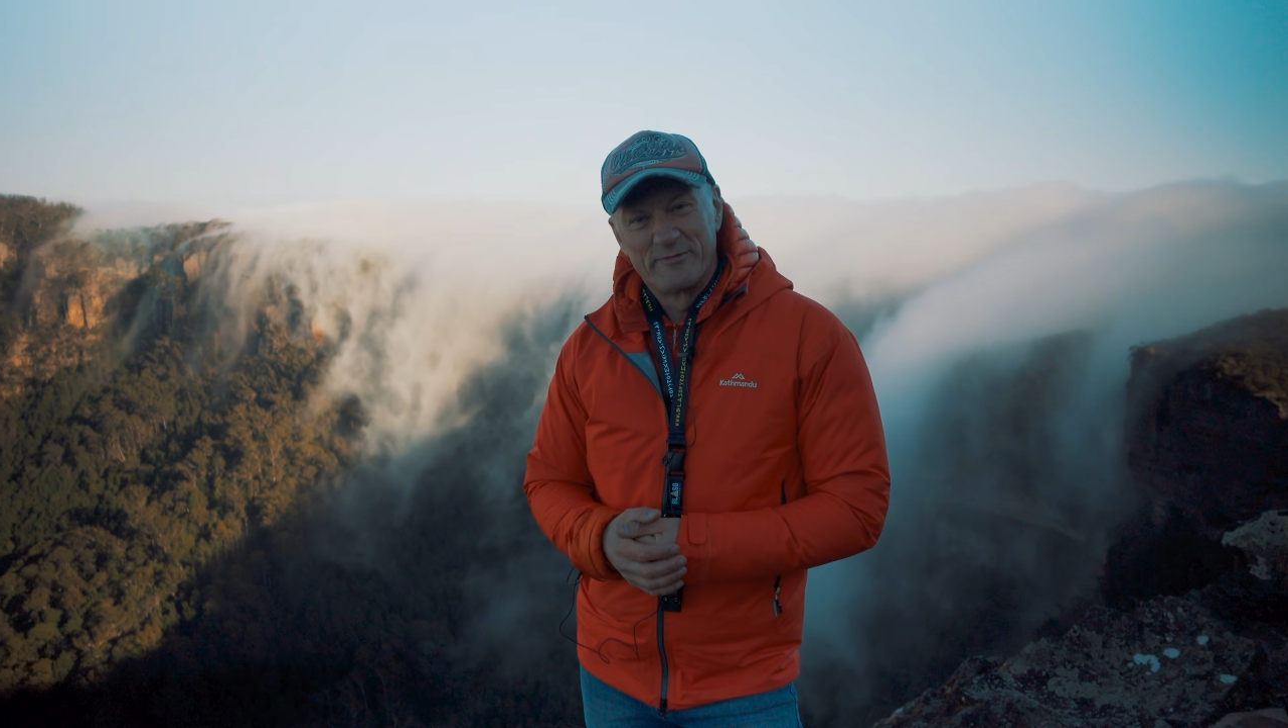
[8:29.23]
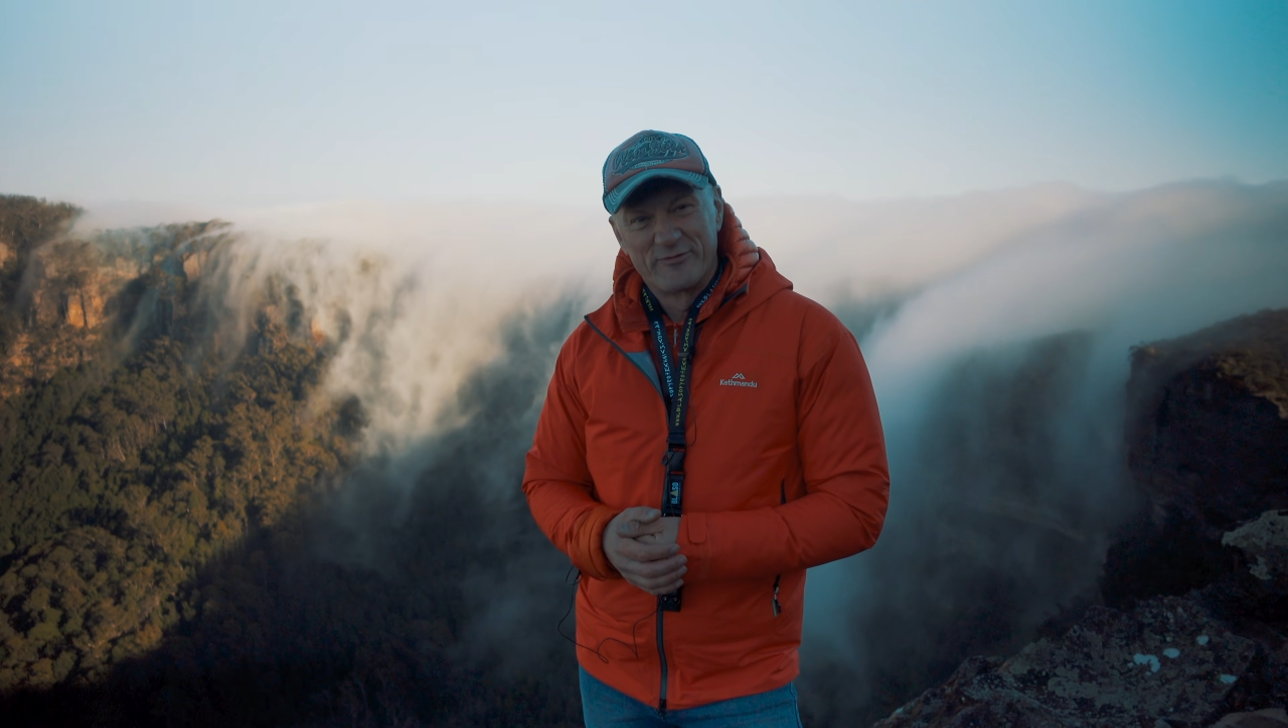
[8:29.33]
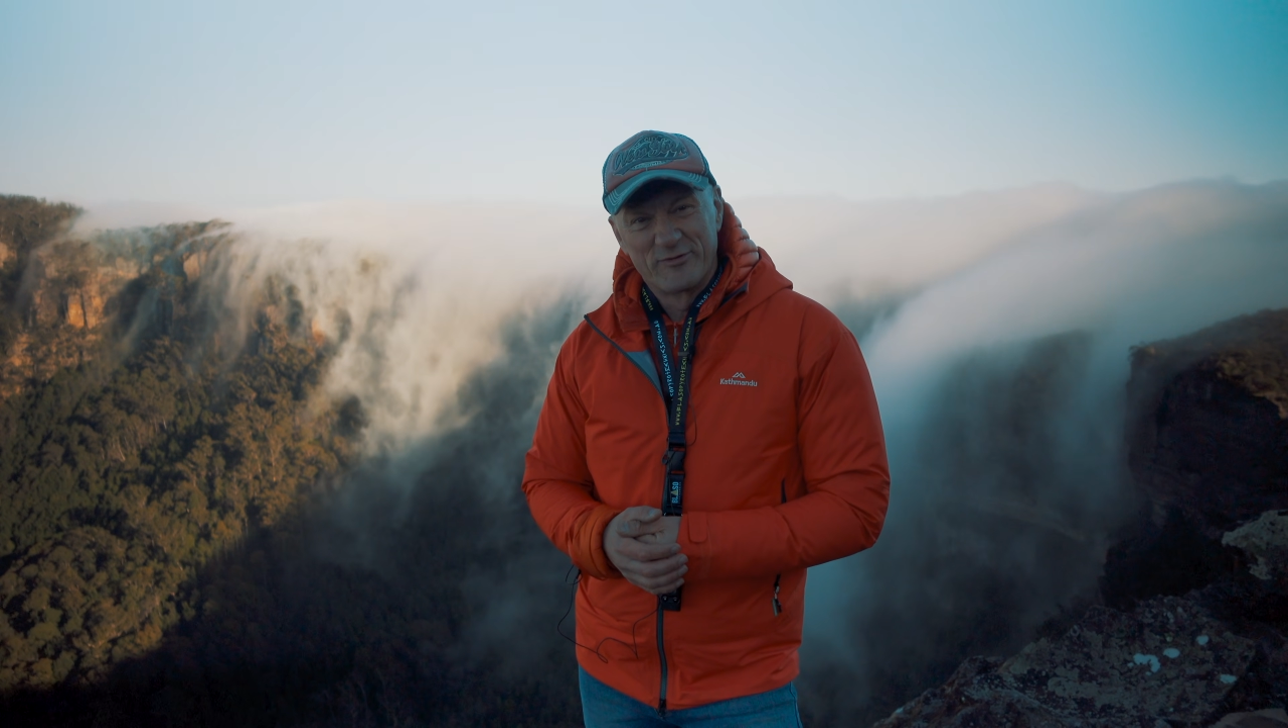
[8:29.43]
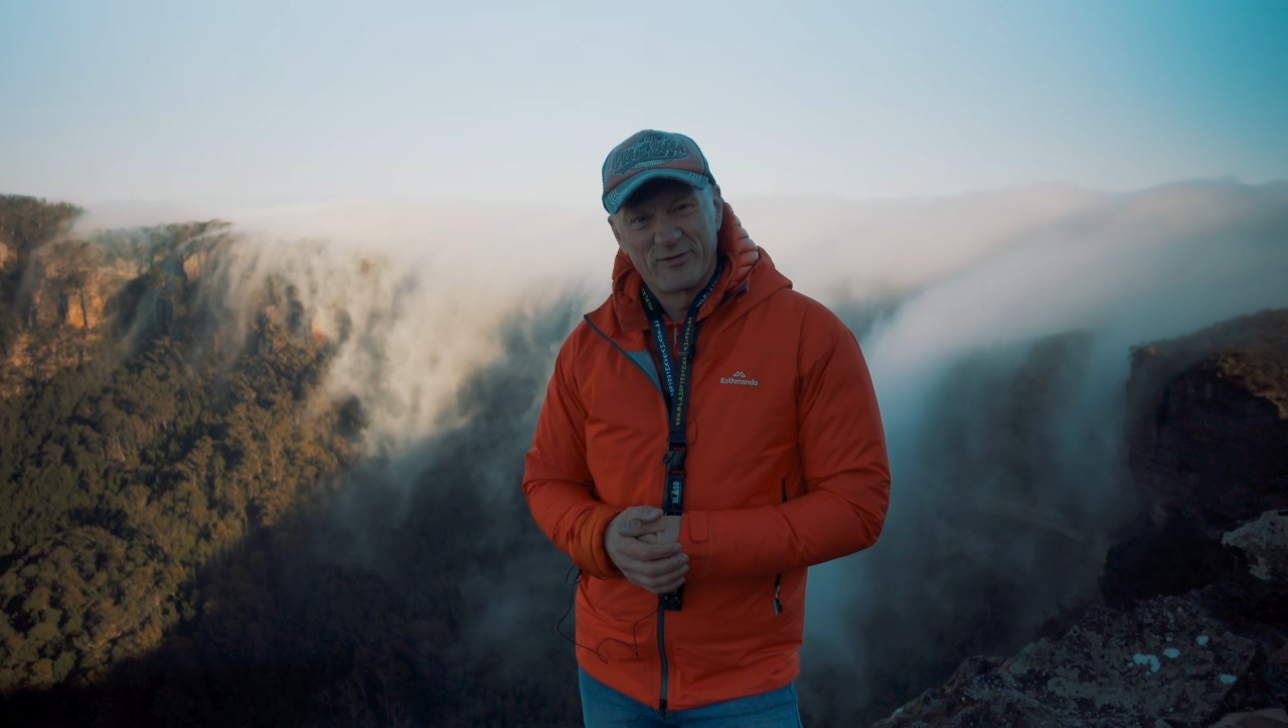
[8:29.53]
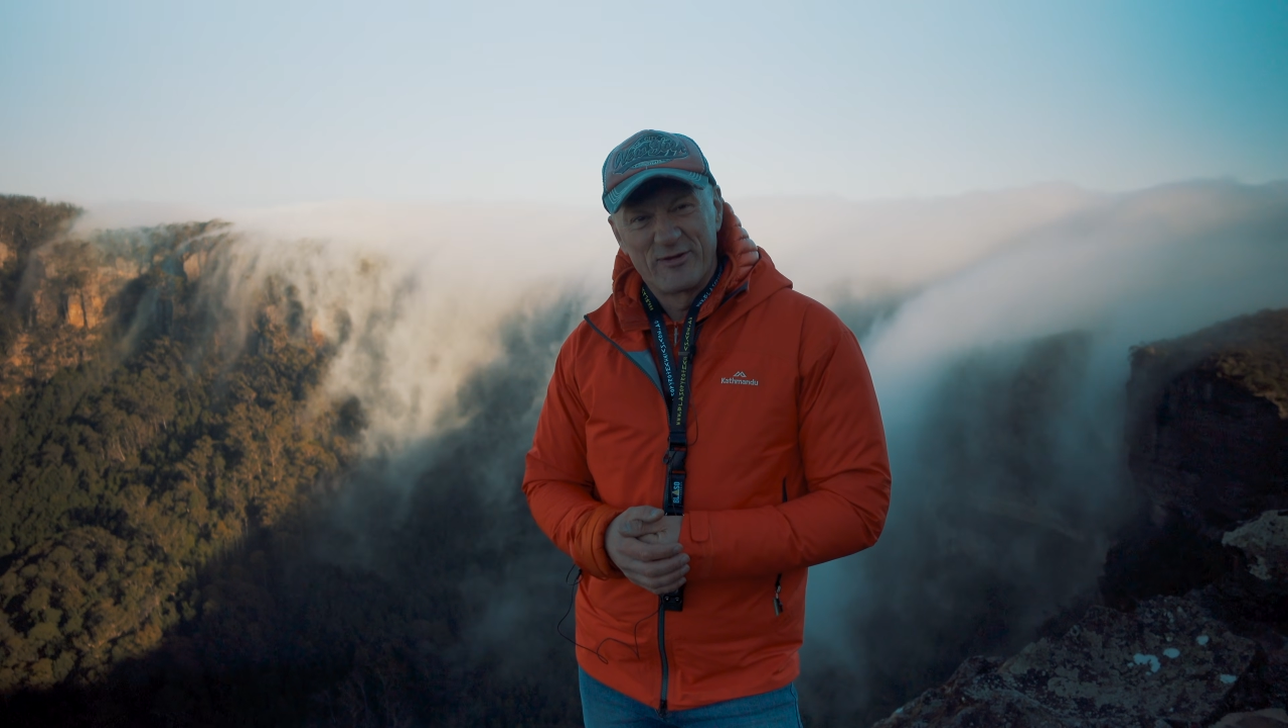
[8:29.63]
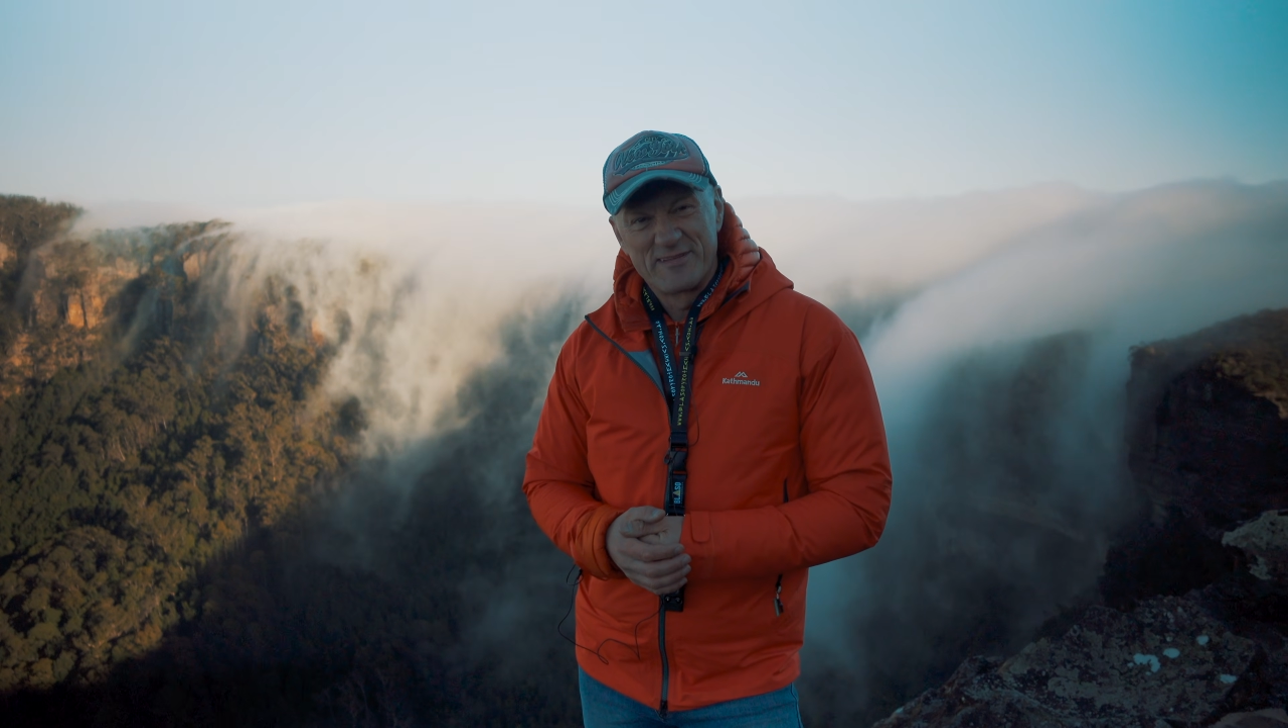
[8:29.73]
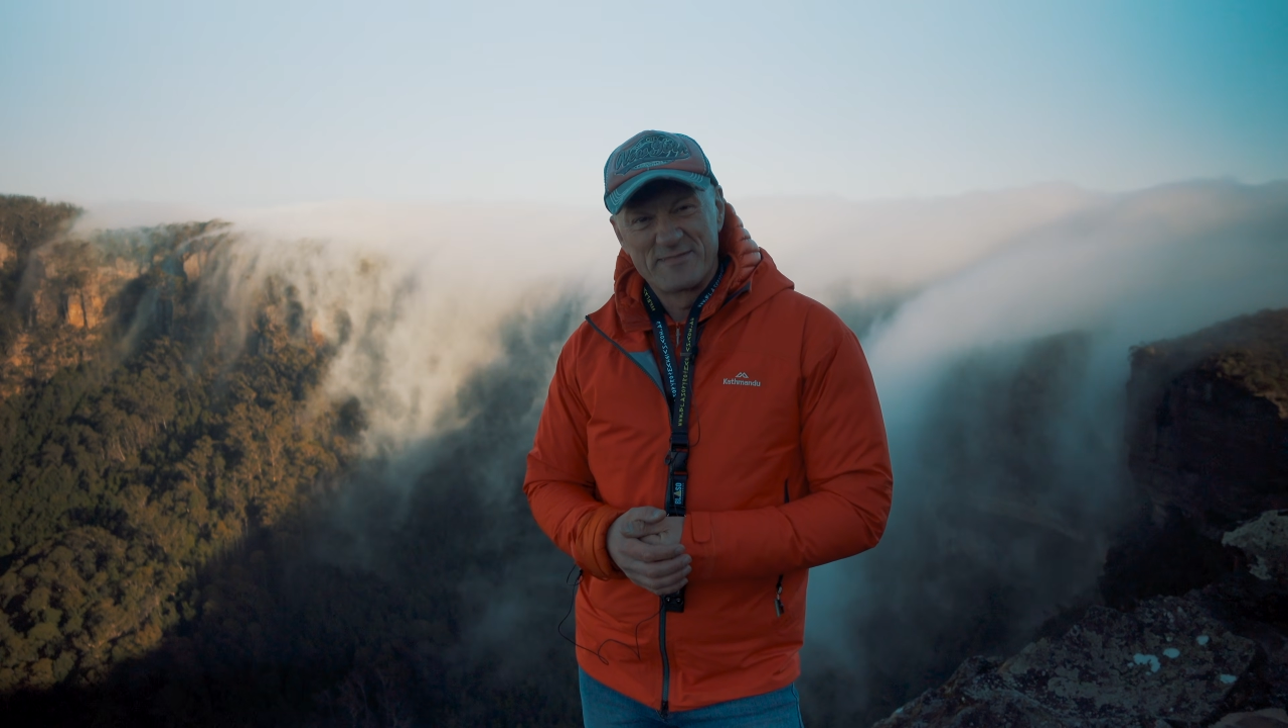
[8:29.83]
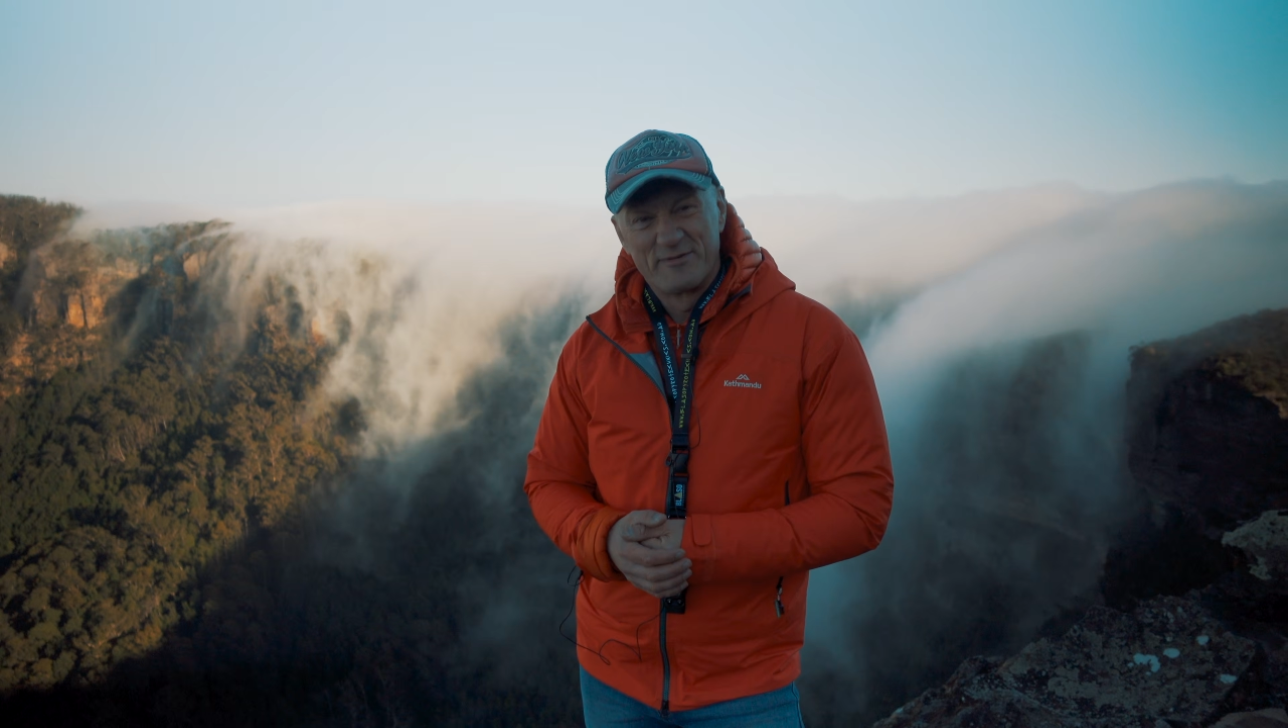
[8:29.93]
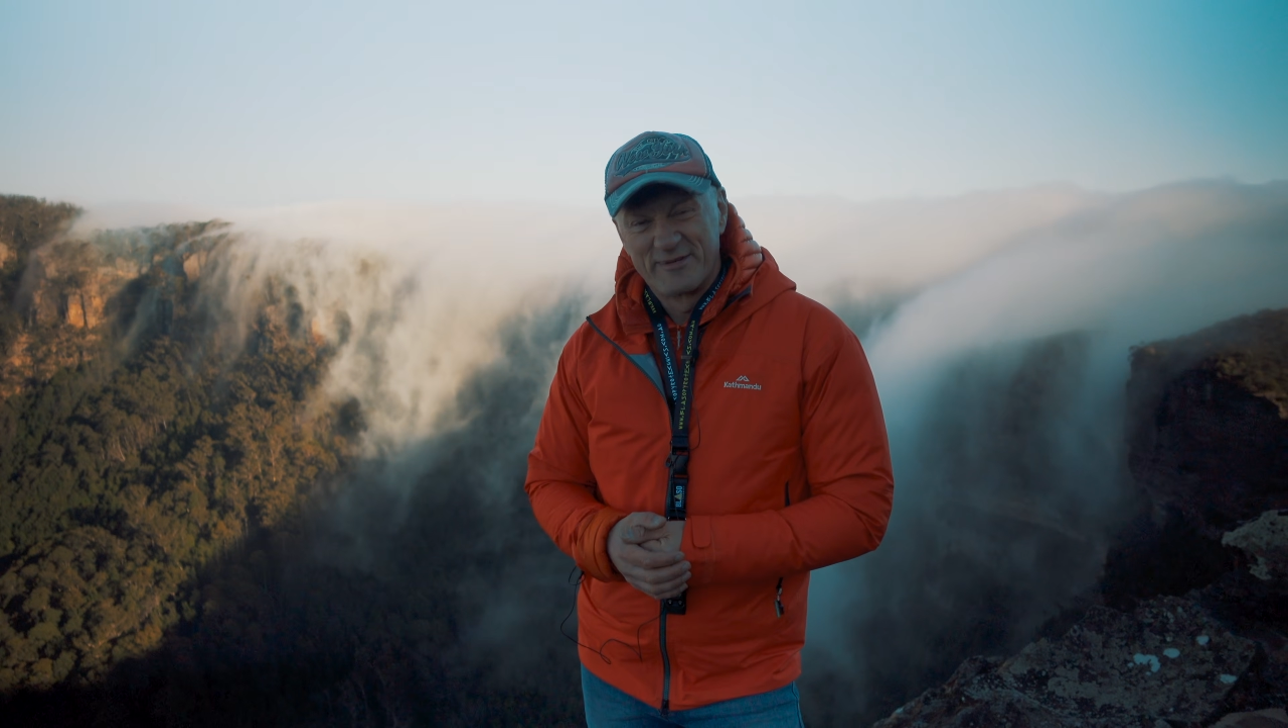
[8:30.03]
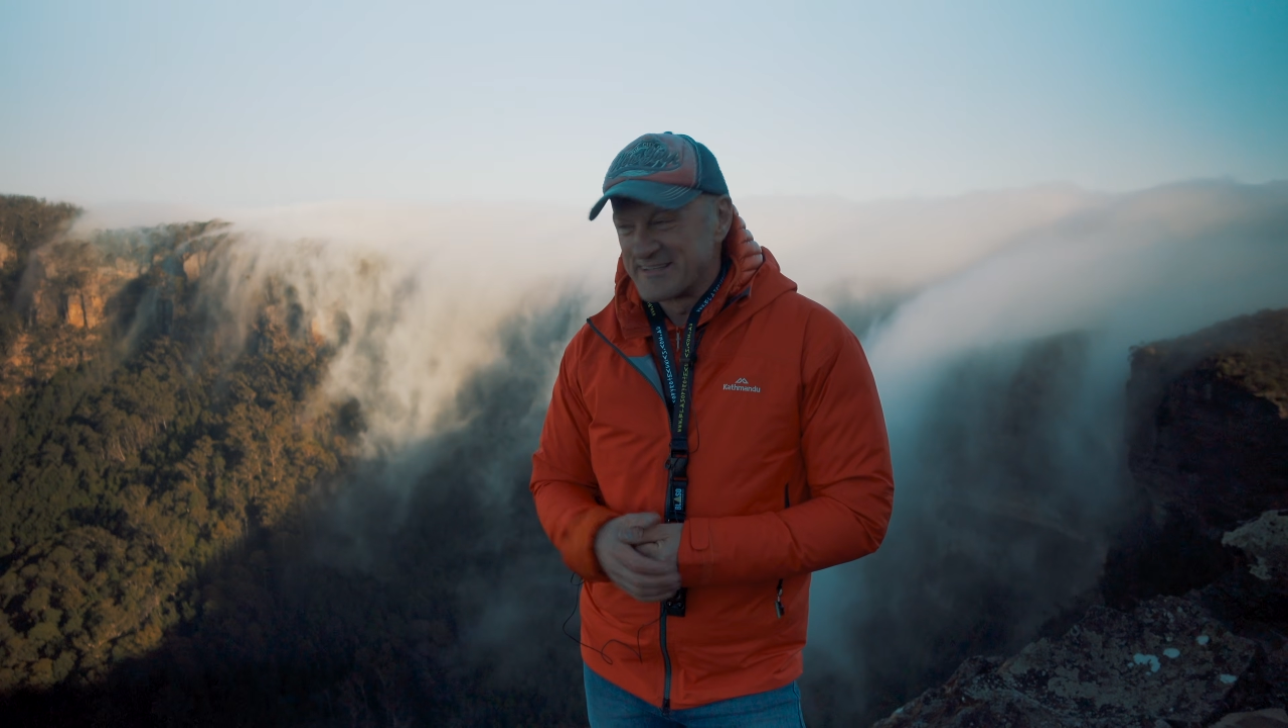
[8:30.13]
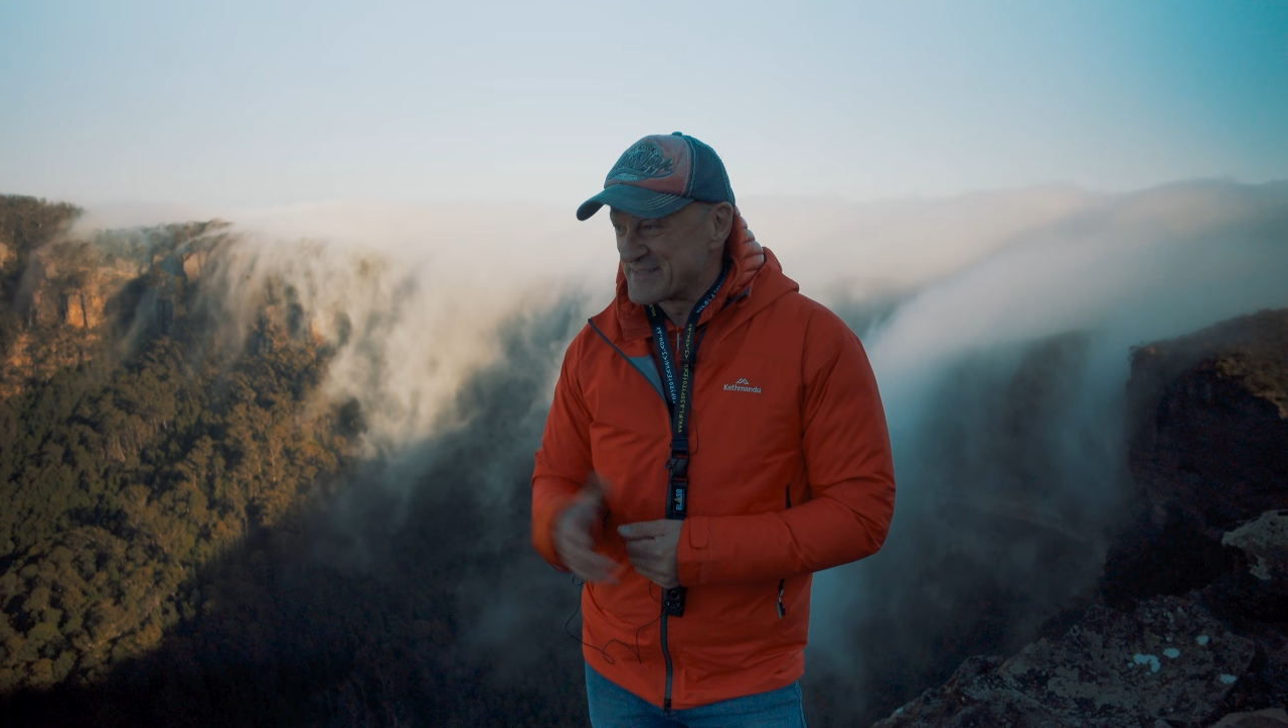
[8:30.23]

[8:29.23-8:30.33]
at 4 o'clock this morning,